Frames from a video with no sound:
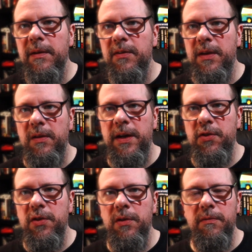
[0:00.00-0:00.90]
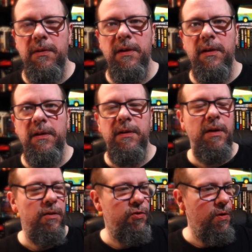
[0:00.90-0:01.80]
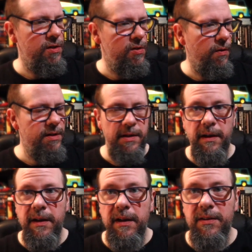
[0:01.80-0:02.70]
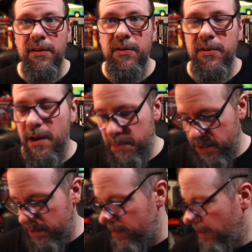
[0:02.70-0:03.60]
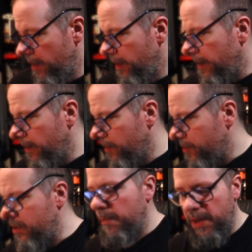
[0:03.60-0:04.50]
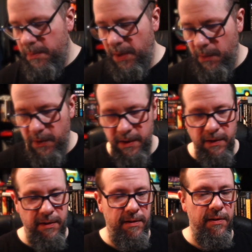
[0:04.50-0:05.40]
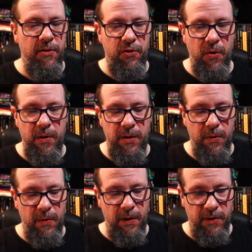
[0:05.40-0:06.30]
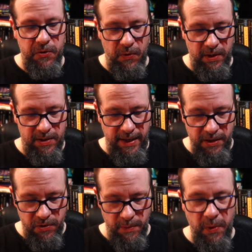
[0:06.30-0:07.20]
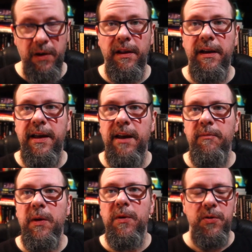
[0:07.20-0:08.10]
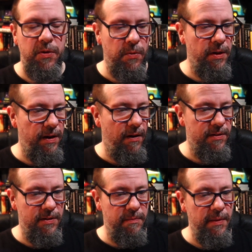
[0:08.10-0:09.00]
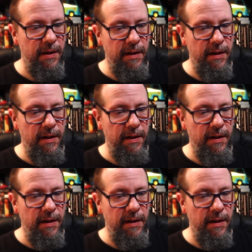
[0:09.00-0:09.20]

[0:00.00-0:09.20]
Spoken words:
It's a collection of short stories. I'm going to get into the synopsis in just a bit, but I wanted to show you also this extra book that he gave me, which was really awesome.